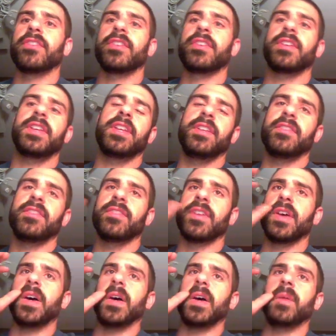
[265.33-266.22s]
He
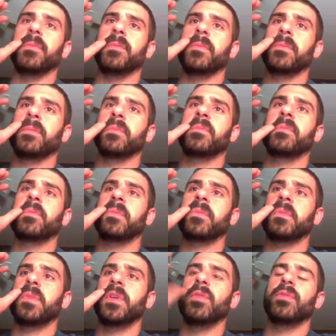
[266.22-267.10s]

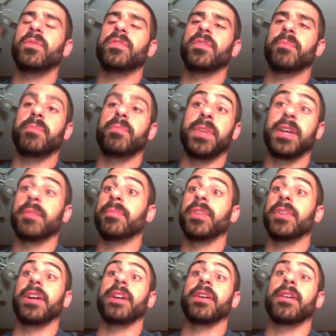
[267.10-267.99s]
was a
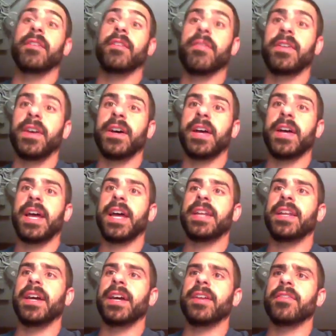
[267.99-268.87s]
big player of
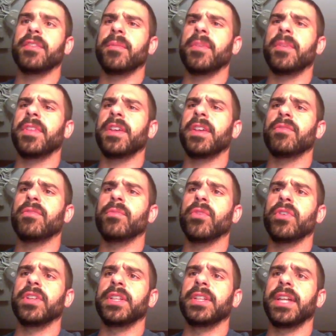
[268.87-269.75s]
Ad Nauseam. I think he's
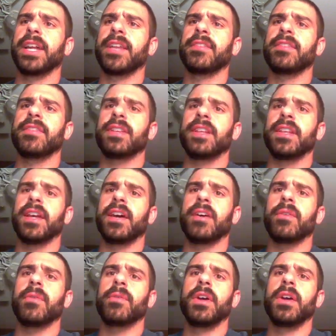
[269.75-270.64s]
more into Legacy
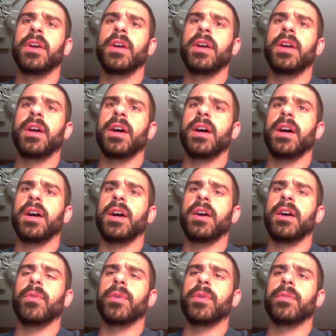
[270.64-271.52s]
now.
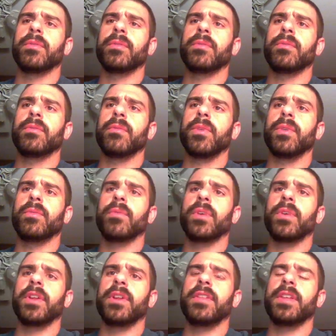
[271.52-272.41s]
Won
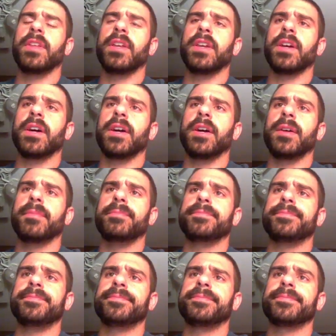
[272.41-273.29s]
one of the I
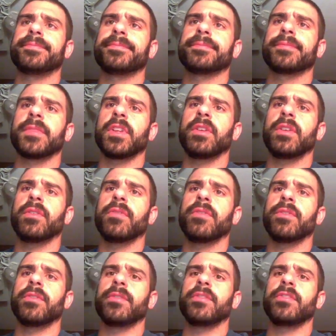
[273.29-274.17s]
don't know
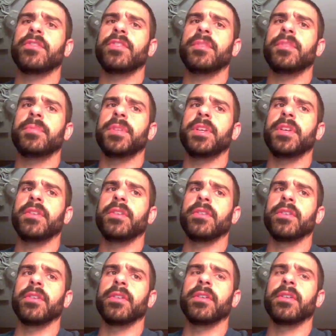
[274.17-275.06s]
if it was a GP
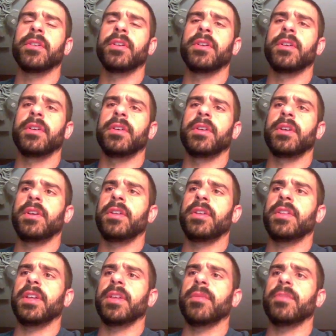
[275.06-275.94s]
or
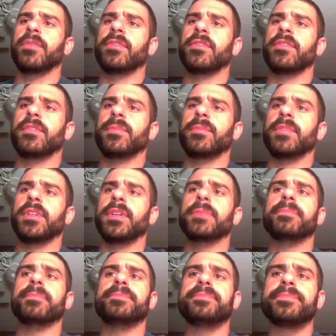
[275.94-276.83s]
I think it was a GP,